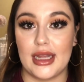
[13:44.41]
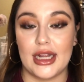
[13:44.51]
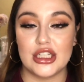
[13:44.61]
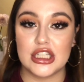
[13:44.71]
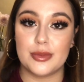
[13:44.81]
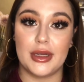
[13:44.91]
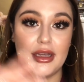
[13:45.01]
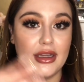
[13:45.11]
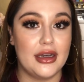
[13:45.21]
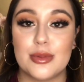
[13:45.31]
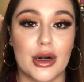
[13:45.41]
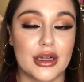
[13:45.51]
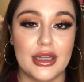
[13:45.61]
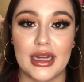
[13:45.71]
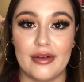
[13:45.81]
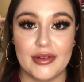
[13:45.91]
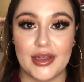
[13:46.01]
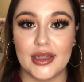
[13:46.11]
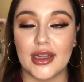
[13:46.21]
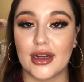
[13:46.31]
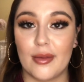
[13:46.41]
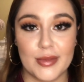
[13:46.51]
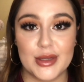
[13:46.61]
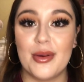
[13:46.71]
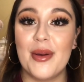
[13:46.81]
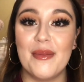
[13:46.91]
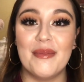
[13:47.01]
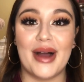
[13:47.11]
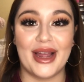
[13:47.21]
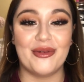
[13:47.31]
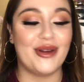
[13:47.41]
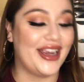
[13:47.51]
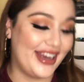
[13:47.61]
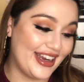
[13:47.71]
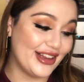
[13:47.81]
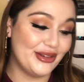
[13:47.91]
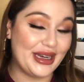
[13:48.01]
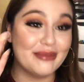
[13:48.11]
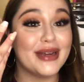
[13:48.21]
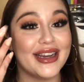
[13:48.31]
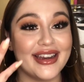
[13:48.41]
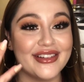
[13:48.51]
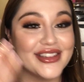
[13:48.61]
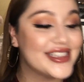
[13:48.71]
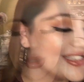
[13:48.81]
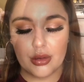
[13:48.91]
I just been sparkling everything that comes my way, including my nails.